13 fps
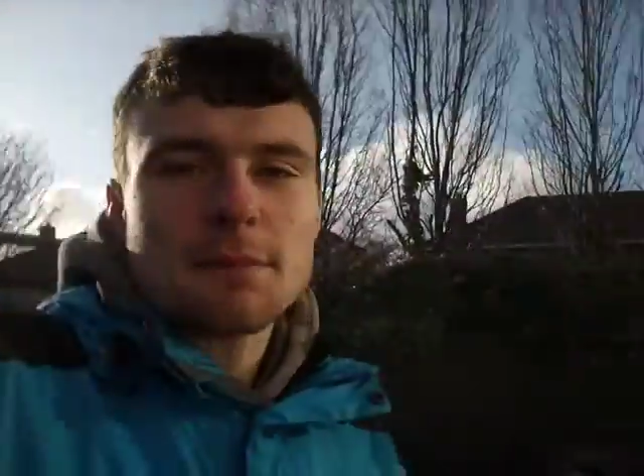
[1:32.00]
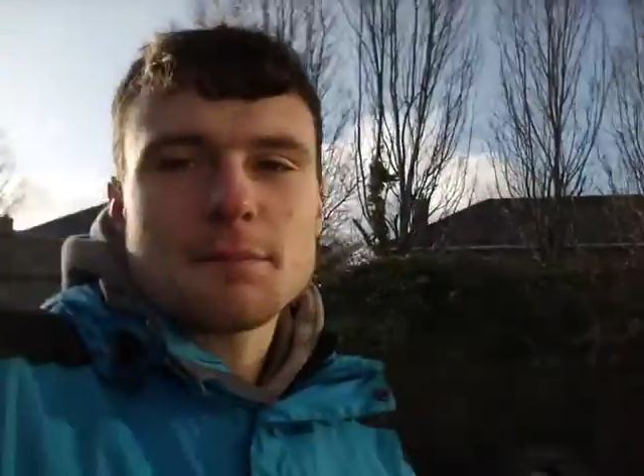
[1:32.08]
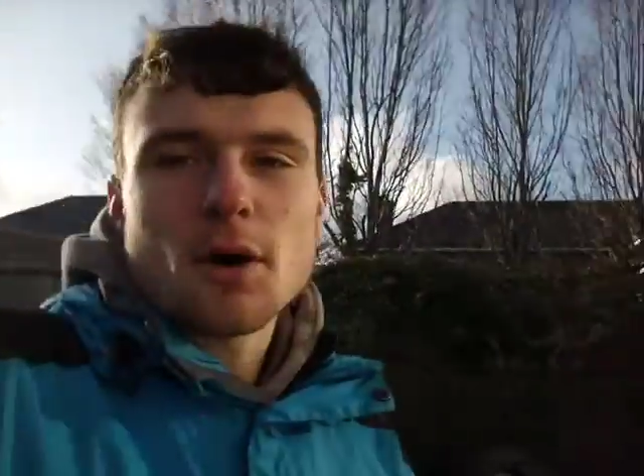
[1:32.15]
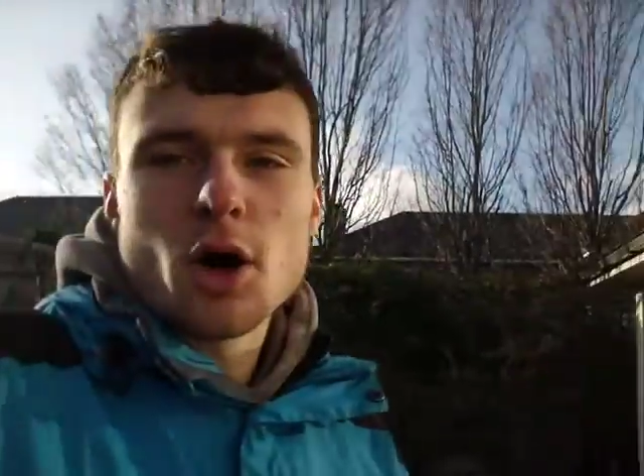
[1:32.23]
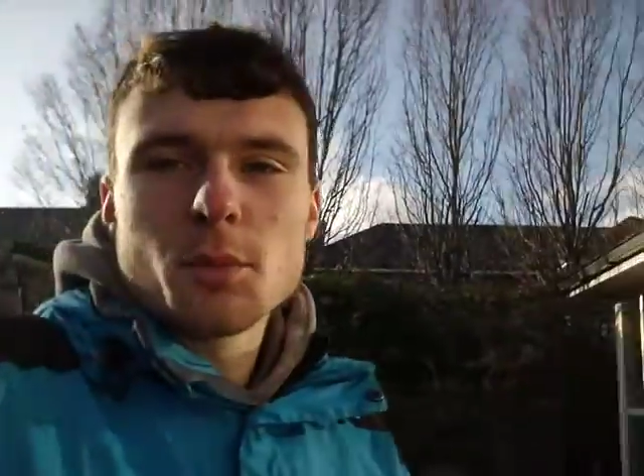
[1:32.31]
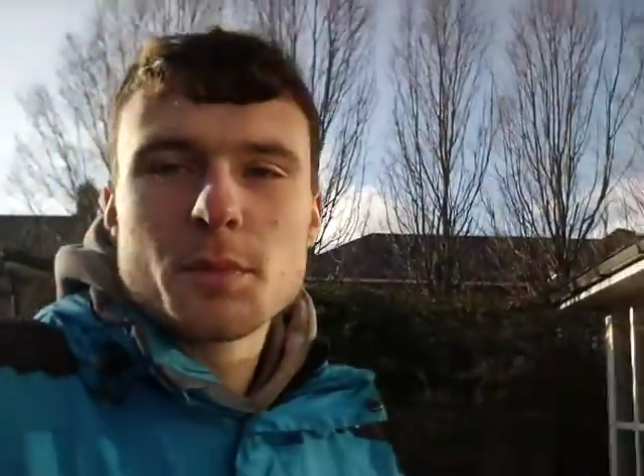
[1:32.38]

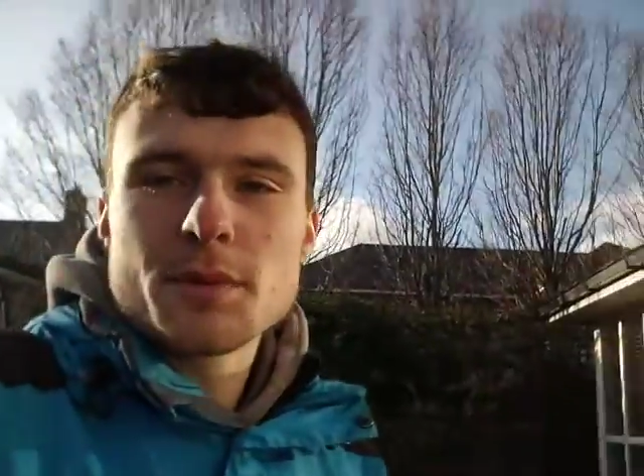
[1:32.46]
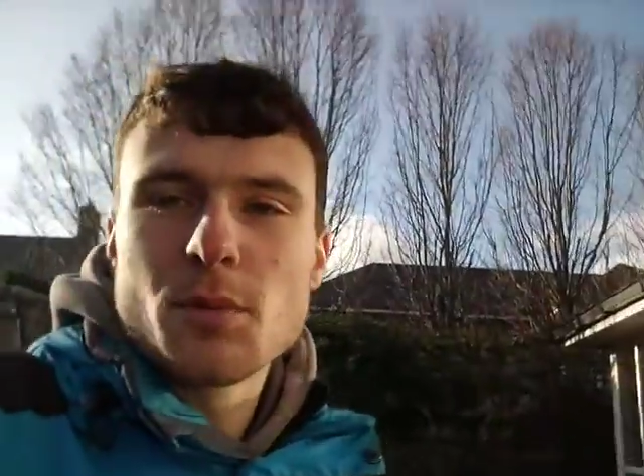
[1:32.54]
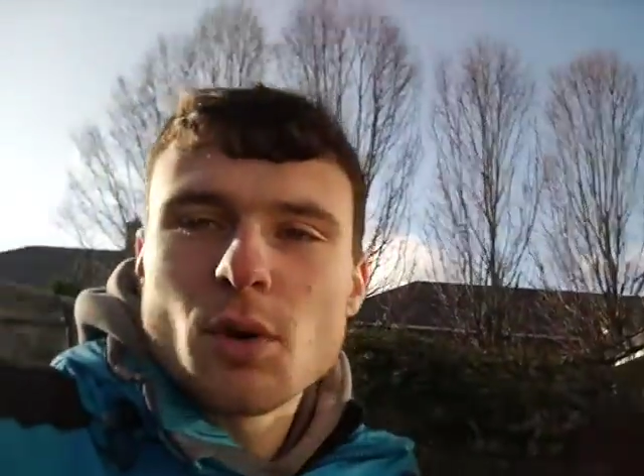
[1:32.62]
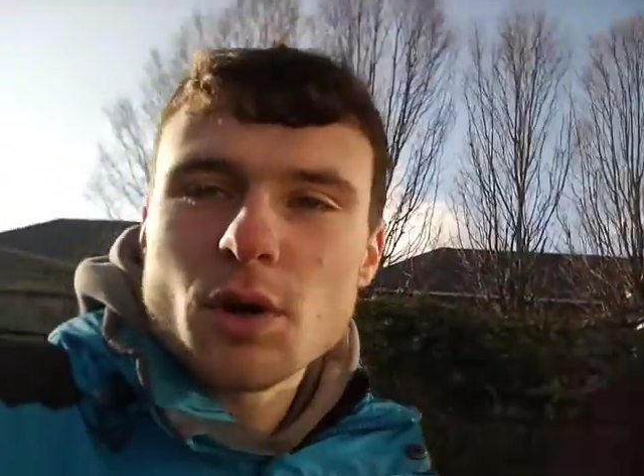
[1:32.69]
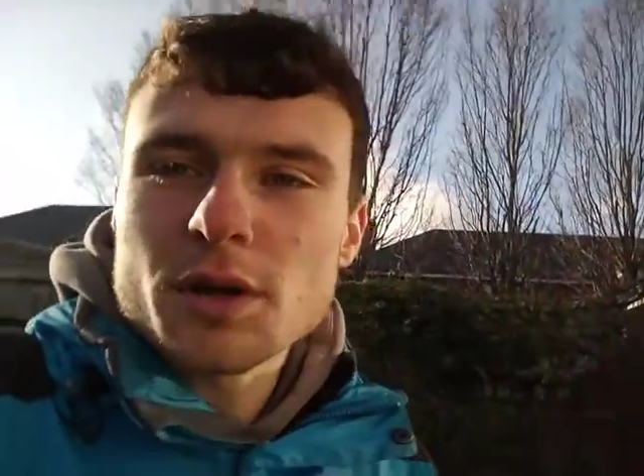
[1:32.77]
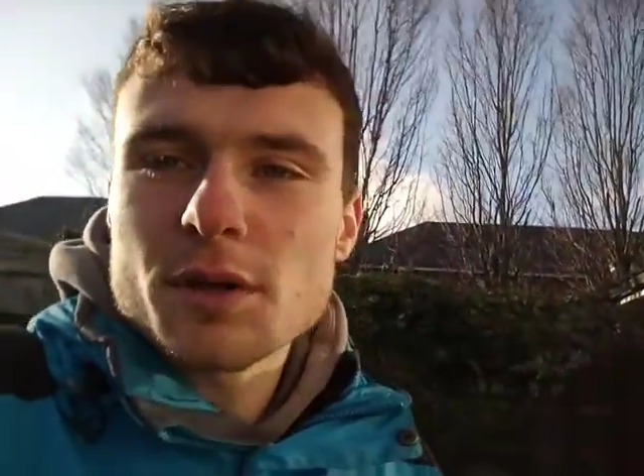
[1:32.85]
Paul would be
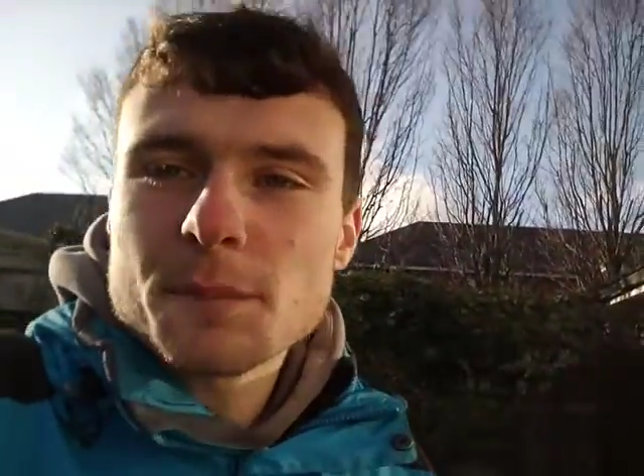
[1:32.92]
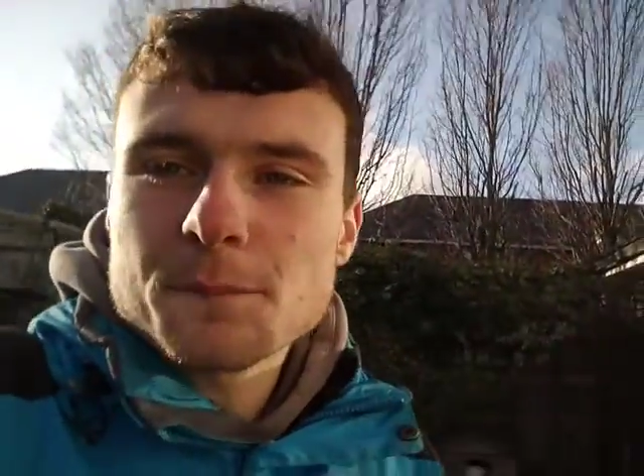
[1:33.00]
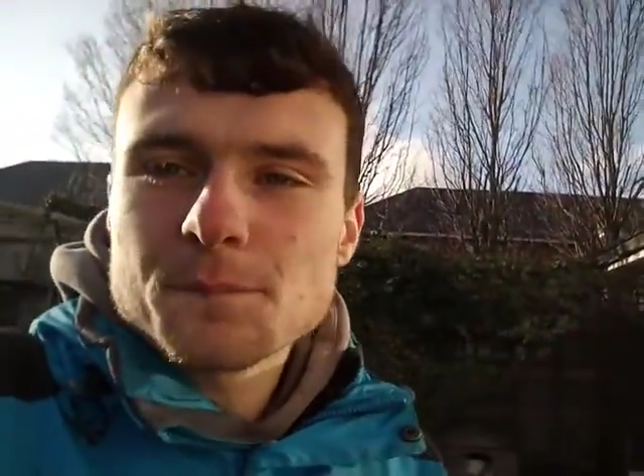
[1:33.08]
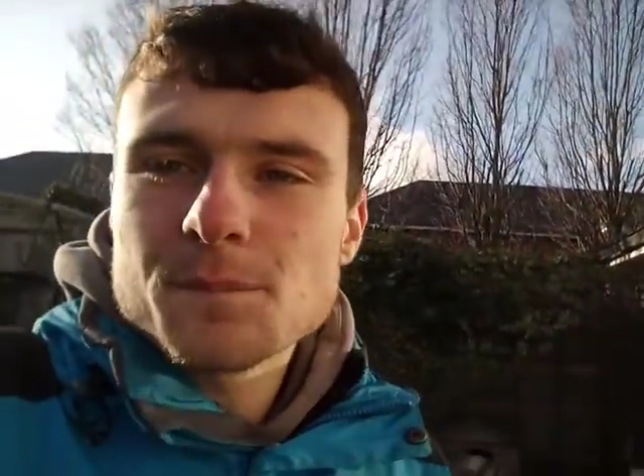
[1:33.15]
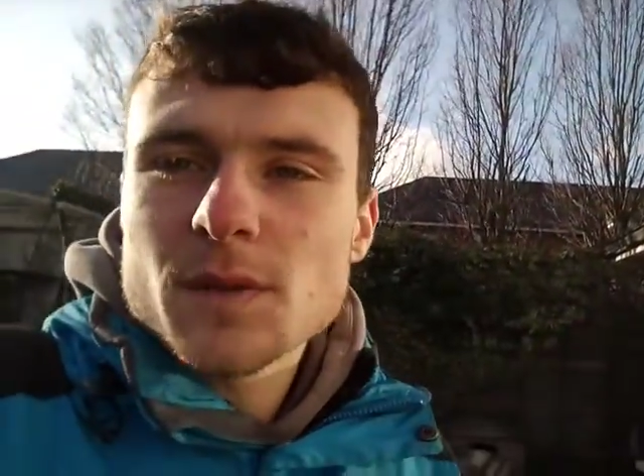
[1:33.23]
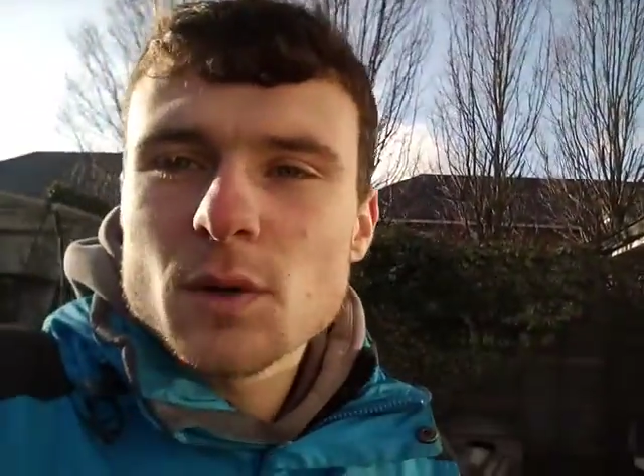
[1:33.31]
walking
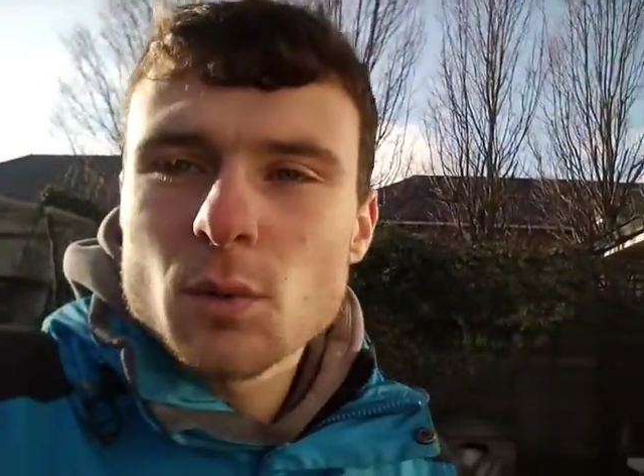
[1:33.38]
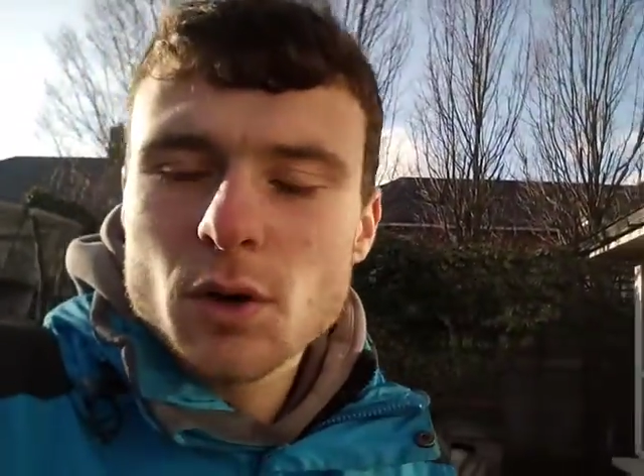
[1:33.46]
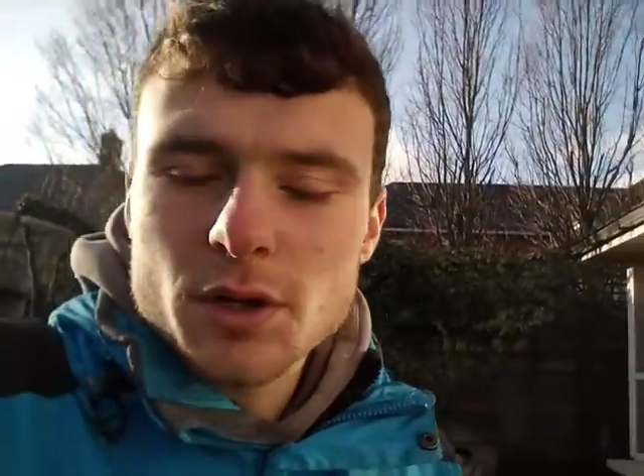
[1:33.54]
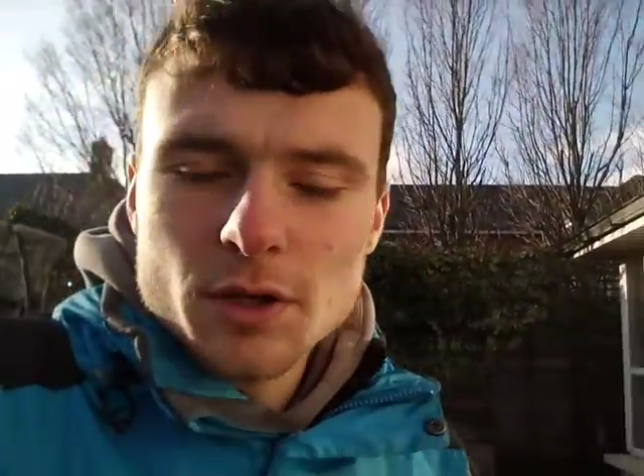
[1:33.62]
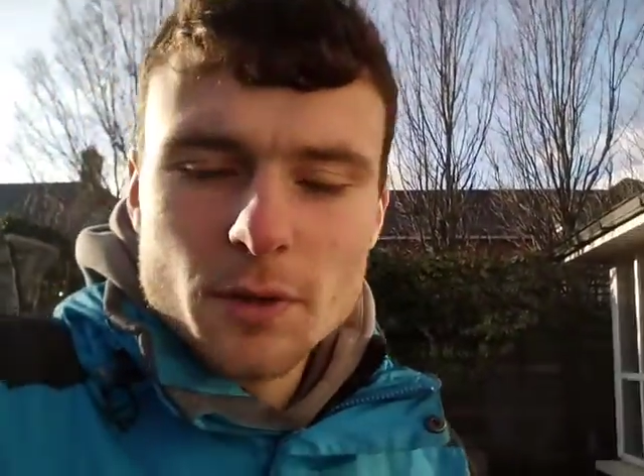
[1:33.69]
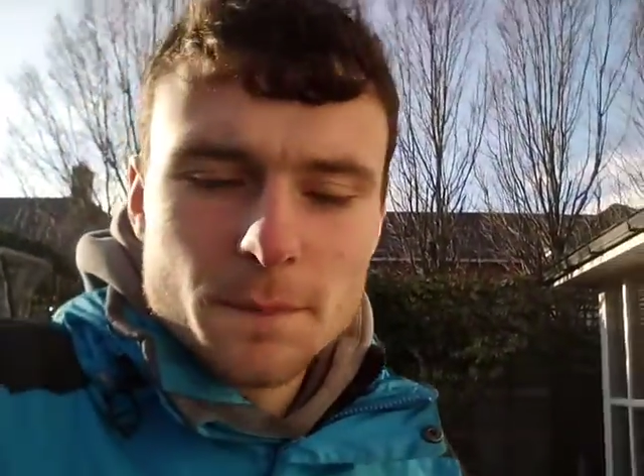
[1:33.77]

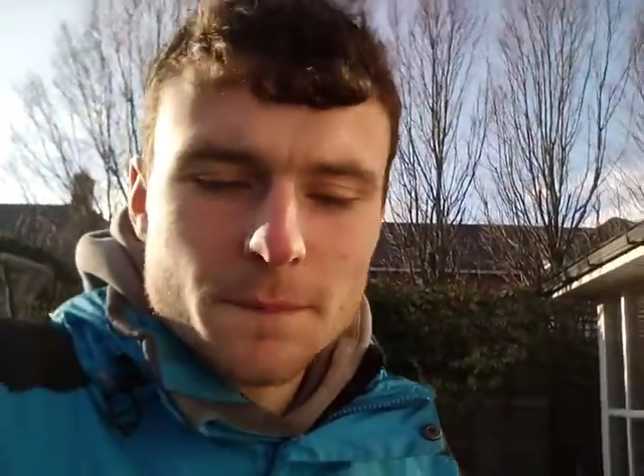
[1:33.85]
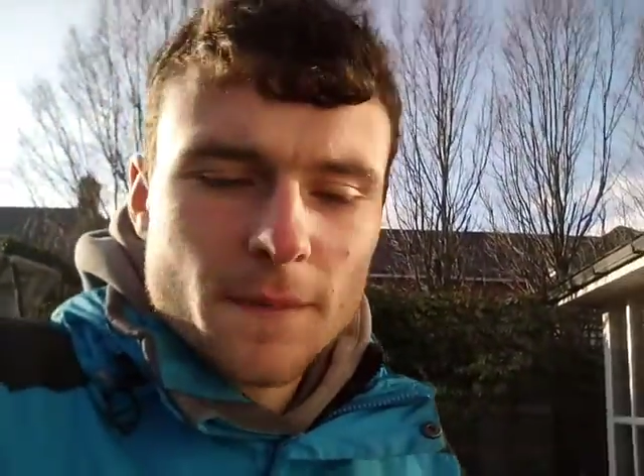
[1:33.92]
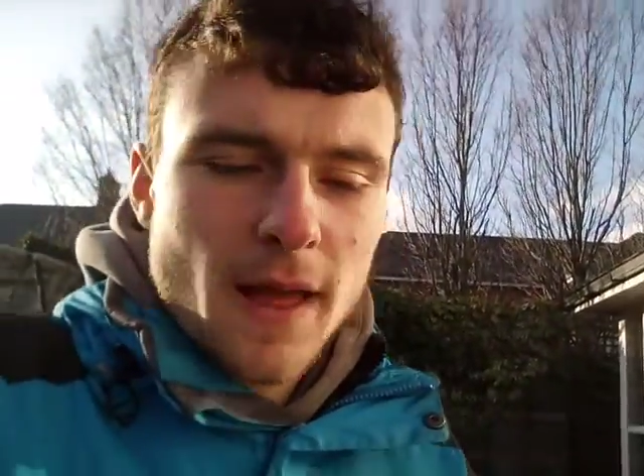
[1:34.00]
up